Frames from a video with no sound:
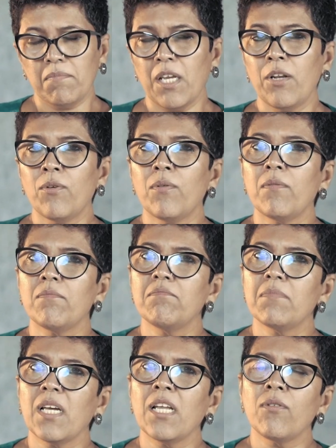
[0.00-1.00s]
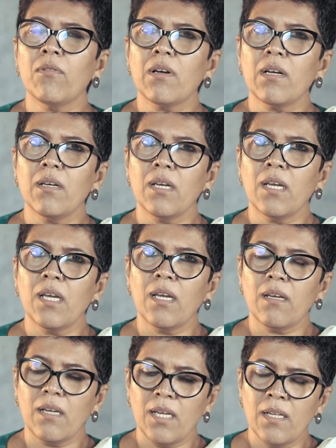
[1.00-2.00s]

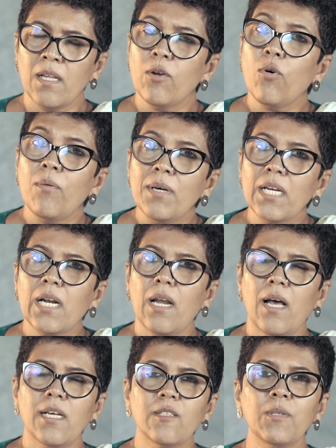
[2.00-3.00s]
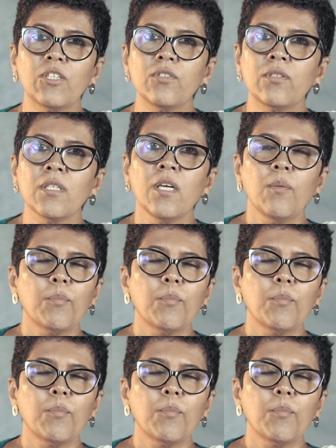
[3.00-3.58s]
in the lower class because